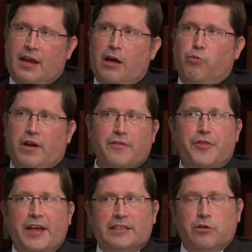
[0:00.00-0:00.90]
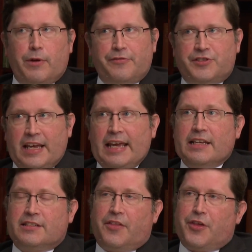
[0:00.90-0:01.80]
One of the things that we've seen
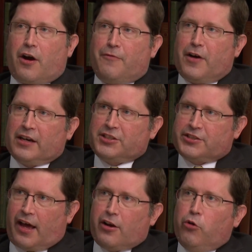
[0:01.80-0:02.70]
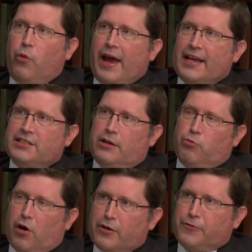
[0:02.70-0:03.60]
is that there are very subtle ways in
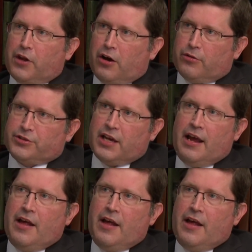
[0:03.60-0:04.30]
workflows